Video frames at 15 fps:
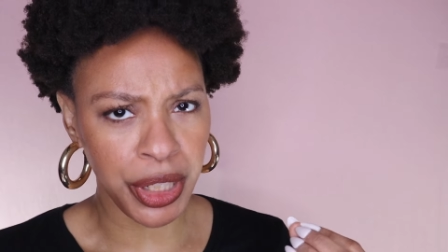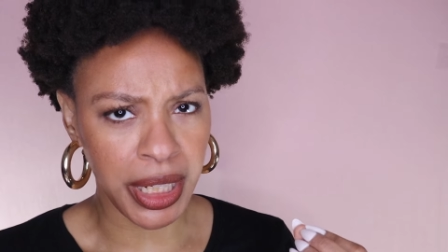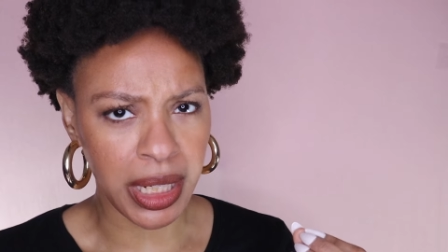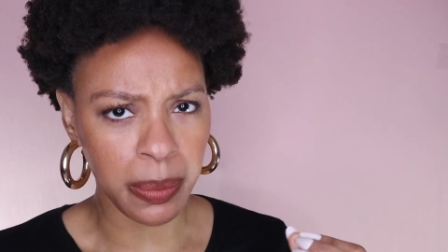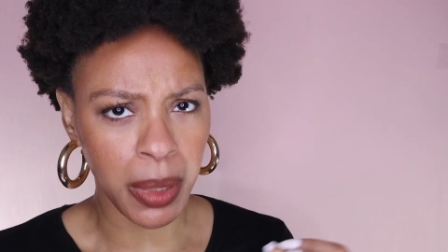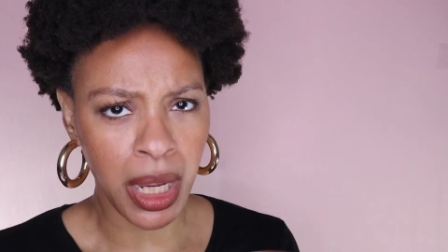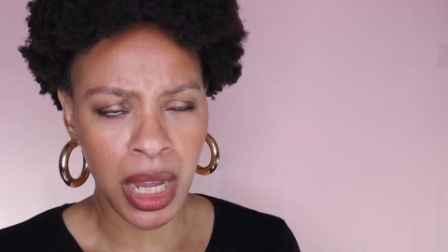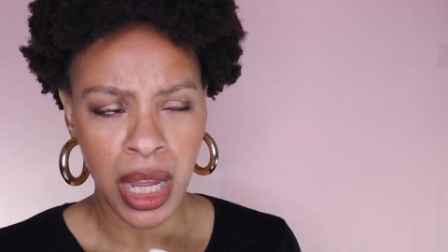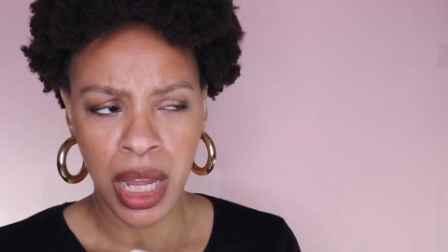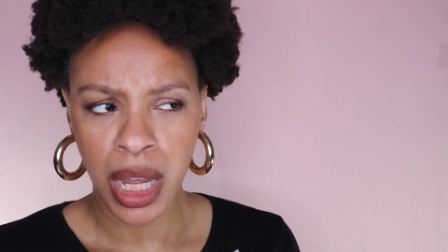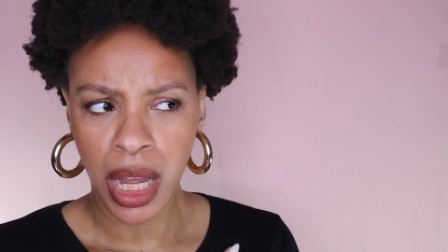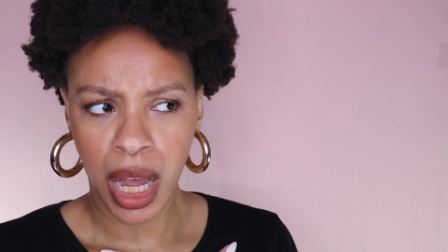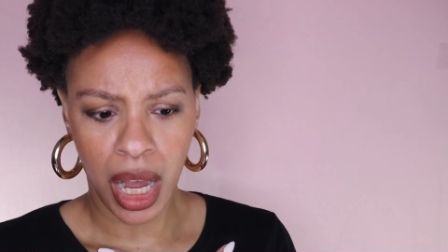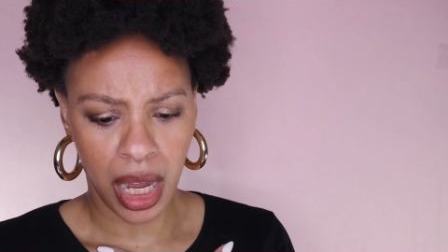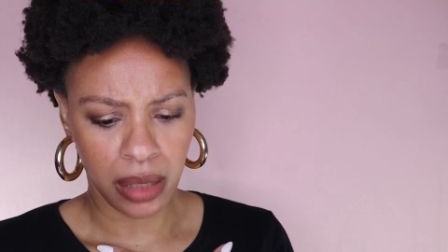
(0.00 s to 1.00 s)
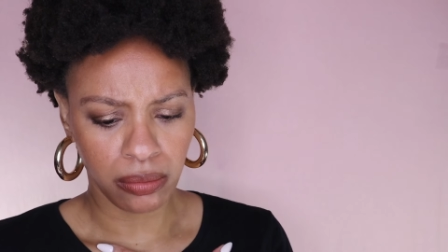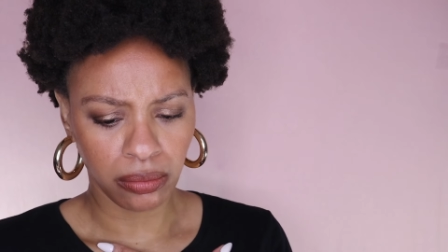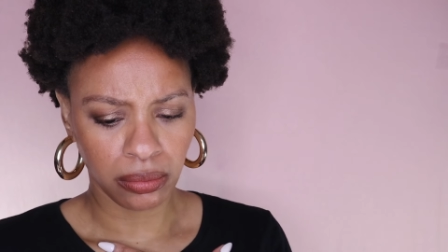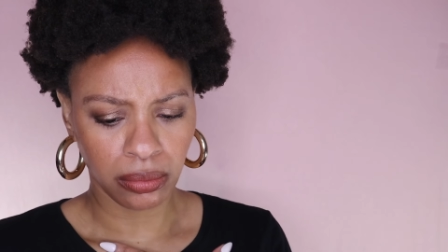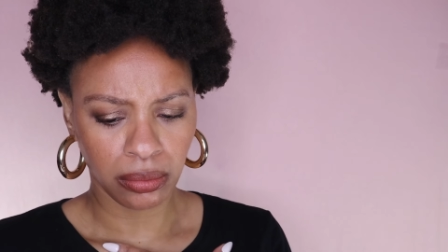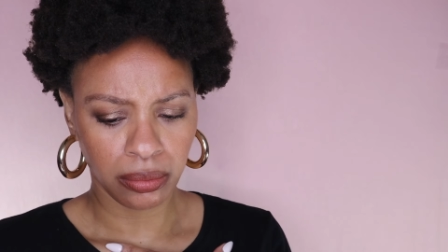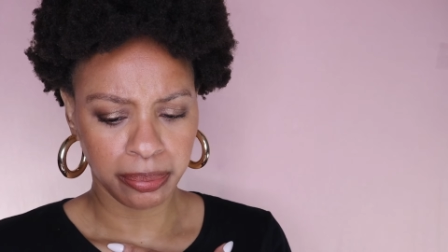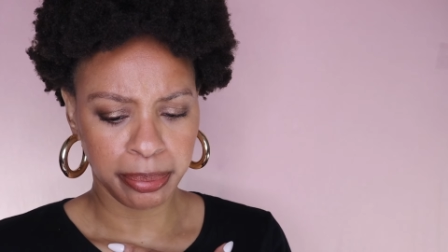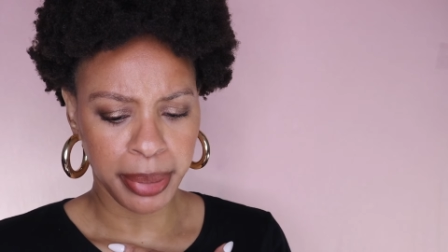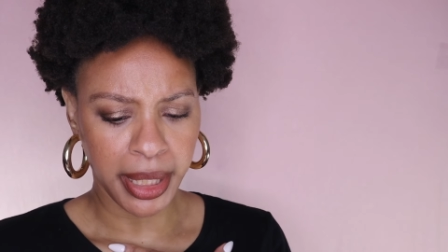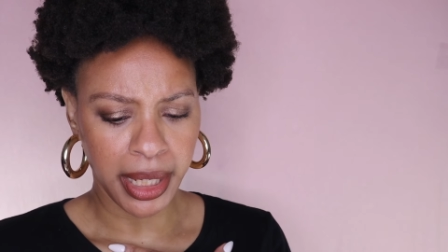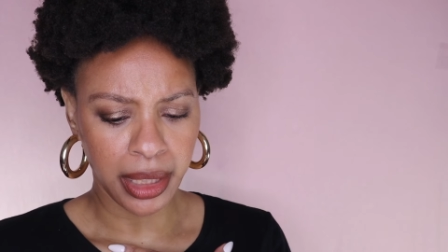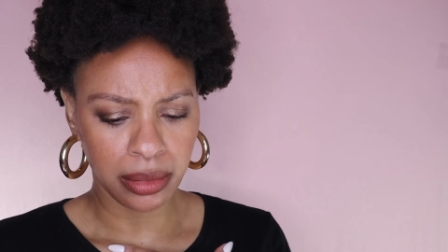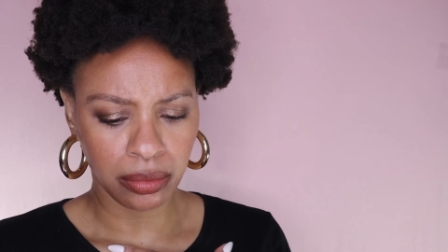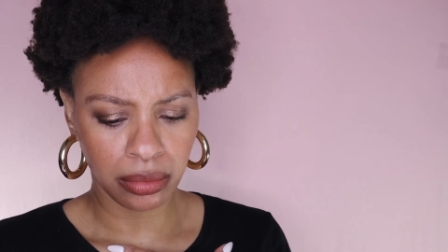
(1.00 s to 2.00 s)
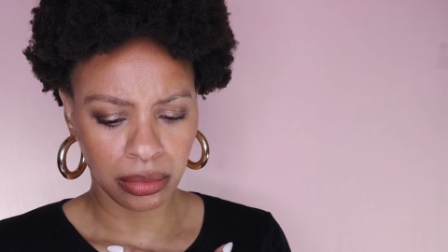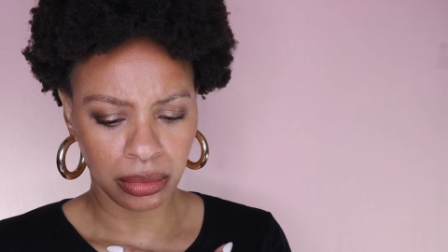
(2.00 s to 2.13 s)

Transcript: deep, but